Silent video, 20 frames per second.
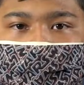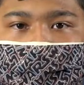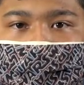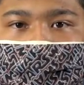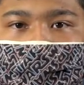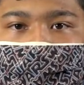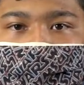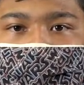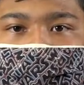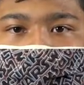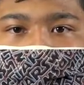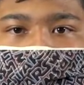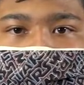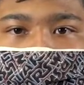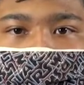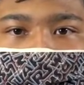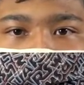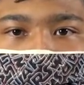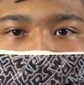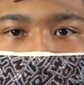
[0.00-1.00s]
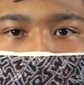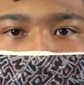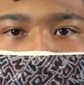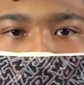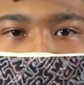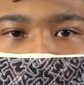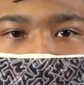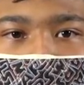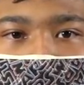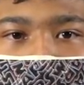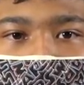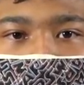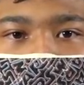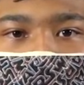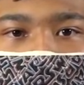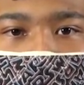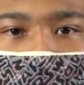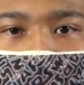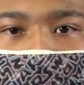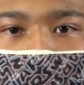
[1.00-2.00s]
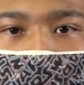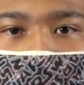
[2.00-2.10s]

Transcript: Vikings, this is your K V I K S Morning